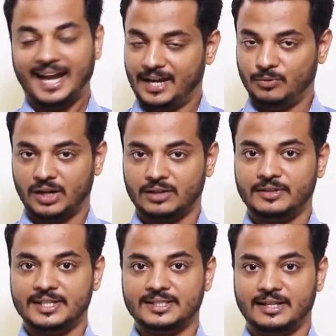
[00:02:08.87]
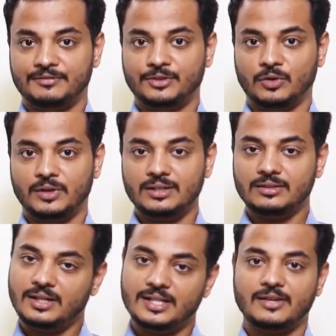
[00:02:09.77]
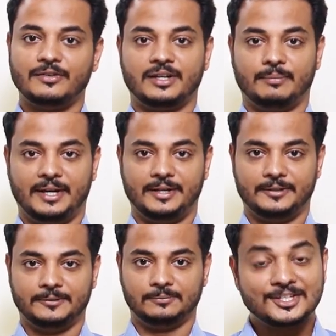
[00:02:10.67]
and whatever is left over is our remainder.